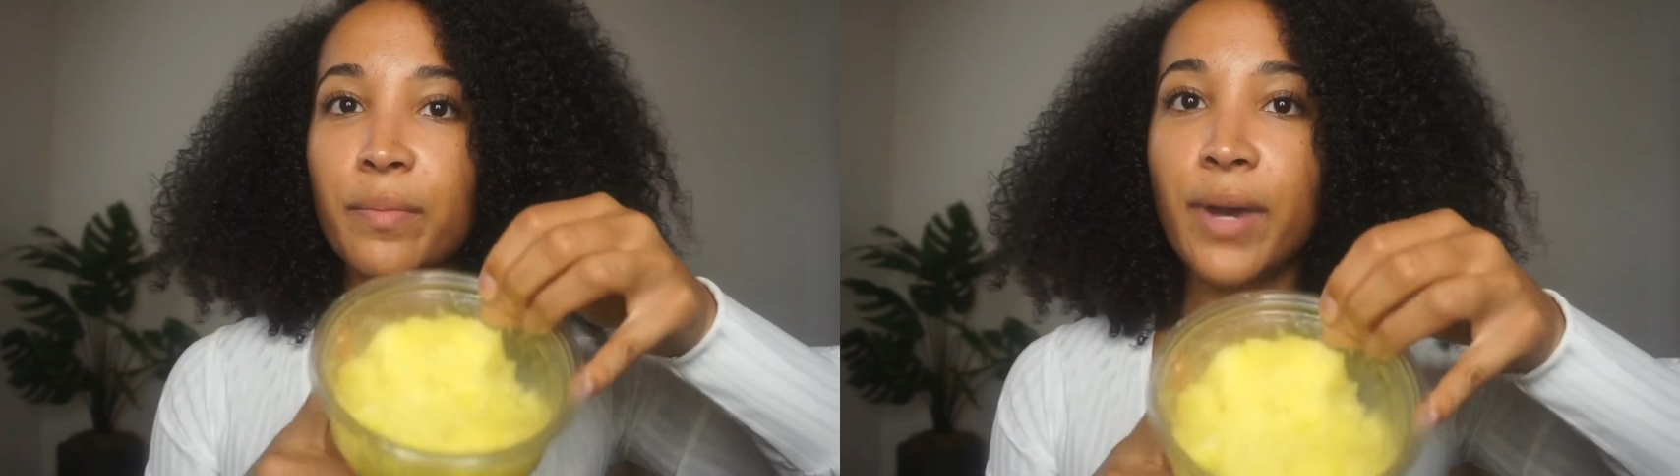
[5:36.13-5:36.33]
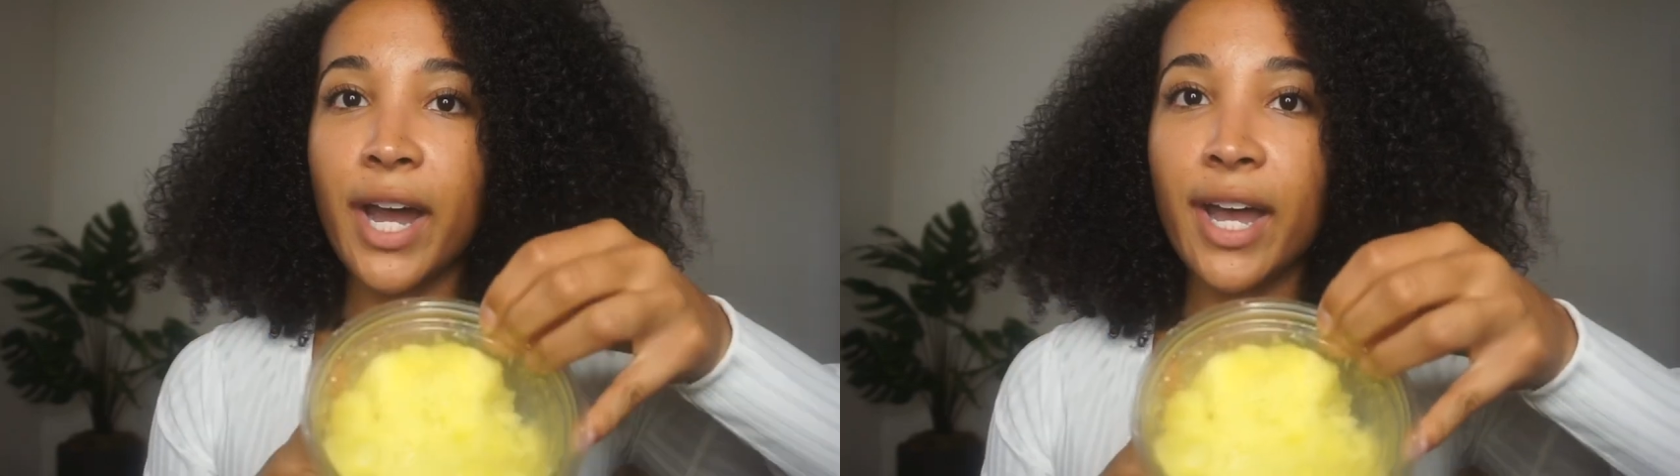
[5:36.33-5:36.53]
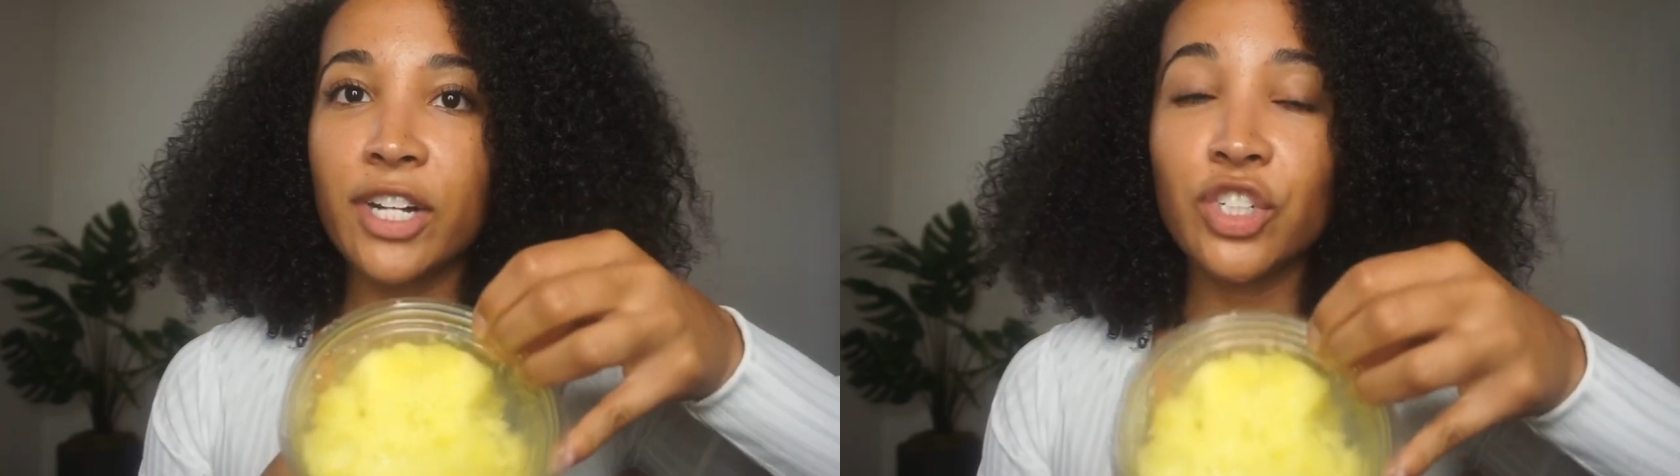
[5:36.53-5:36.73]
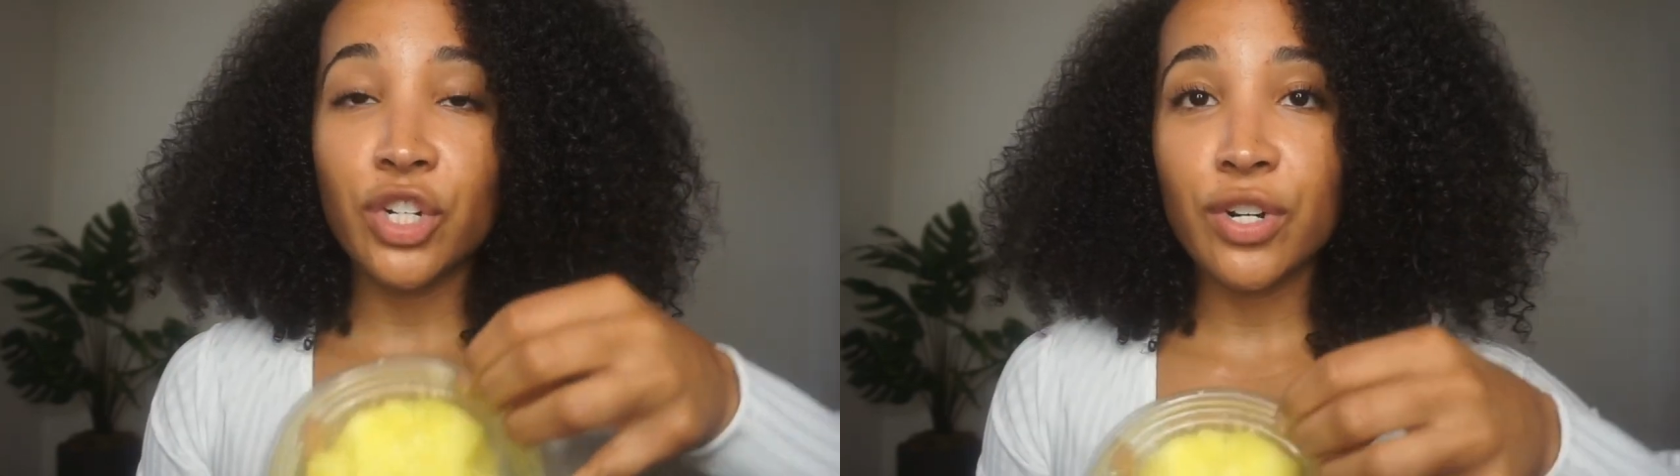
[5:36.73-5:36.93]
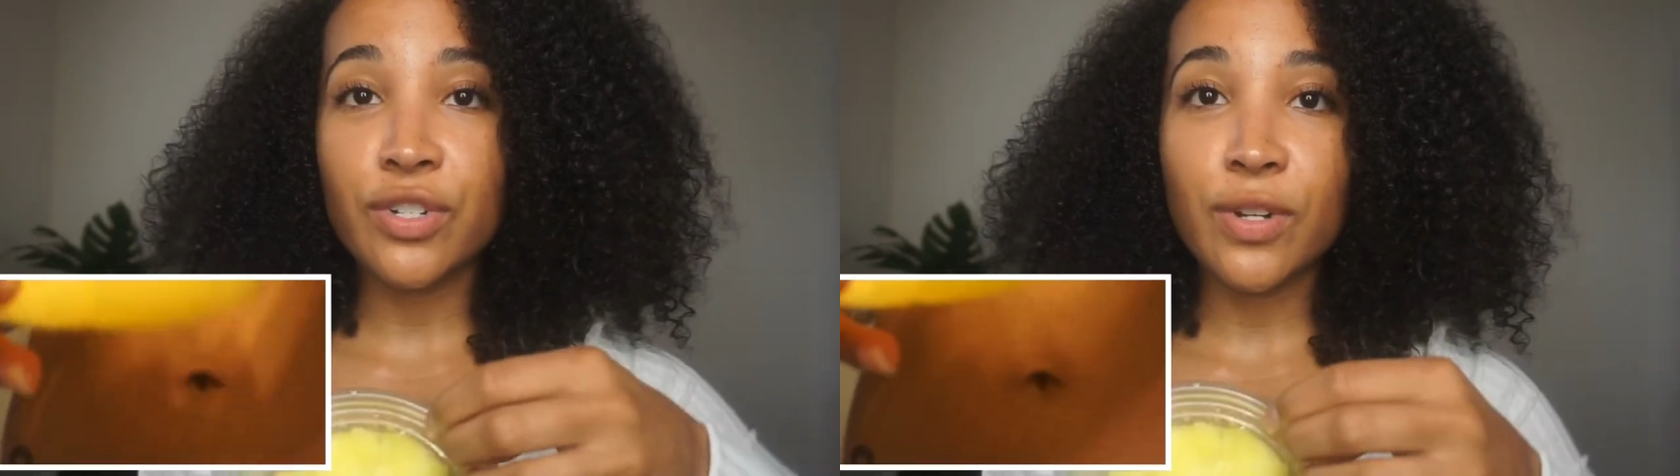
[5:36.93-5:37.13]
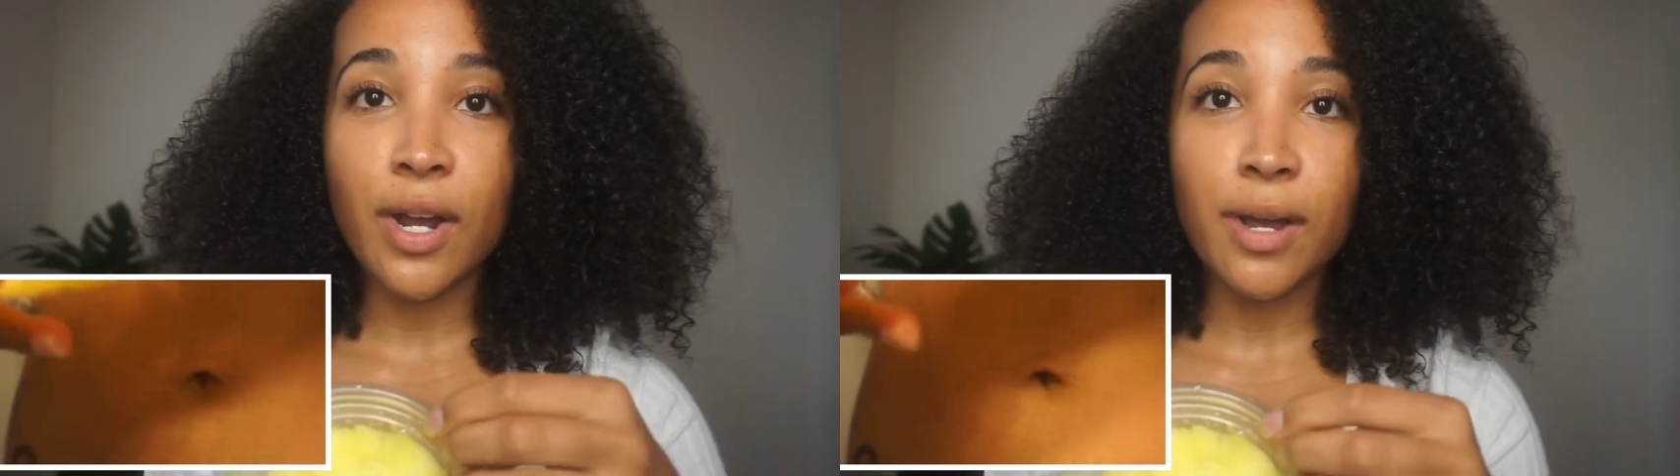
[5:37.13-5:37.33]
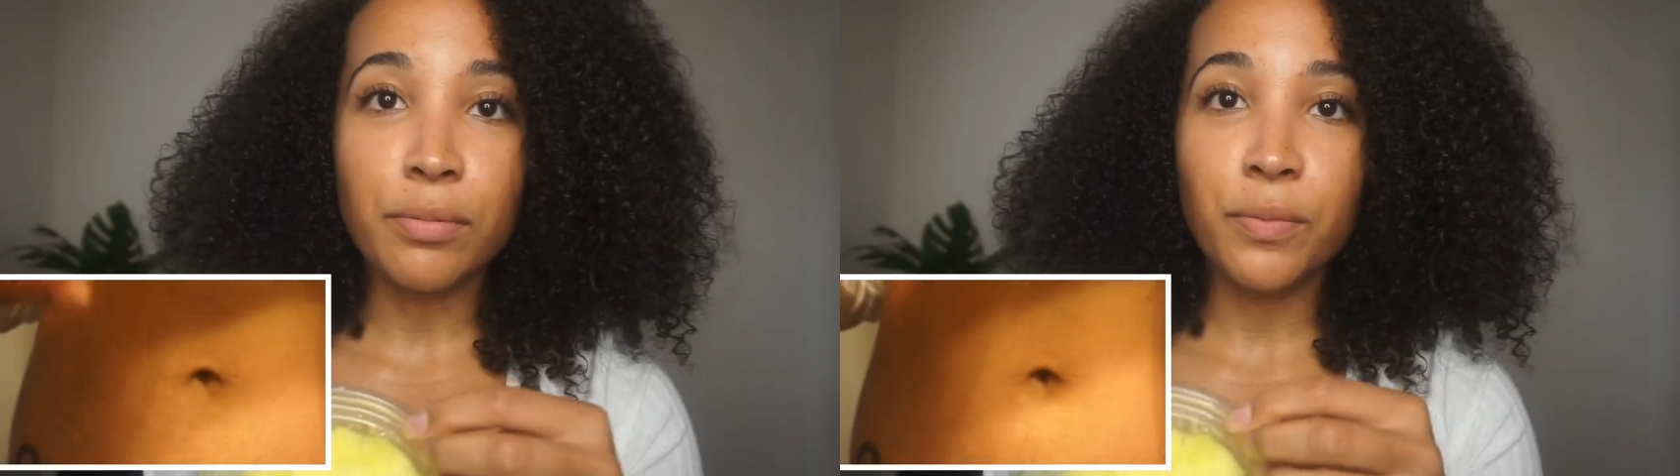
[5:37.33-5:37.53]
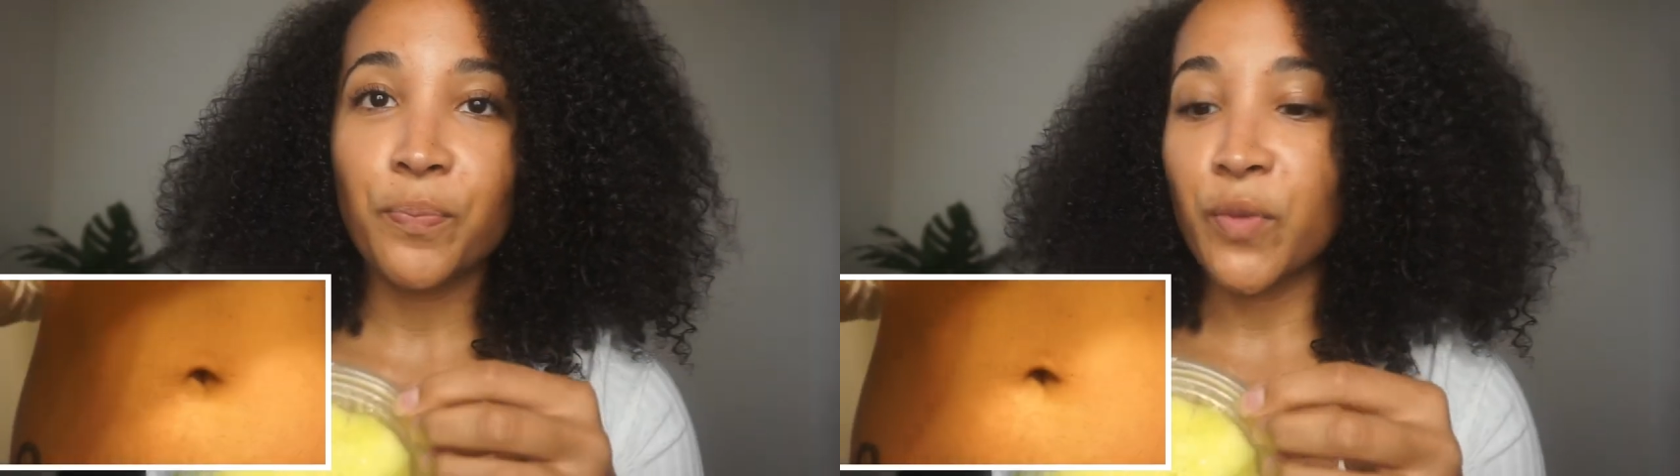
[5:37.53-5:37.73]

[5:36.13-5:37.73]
my sugar scrub,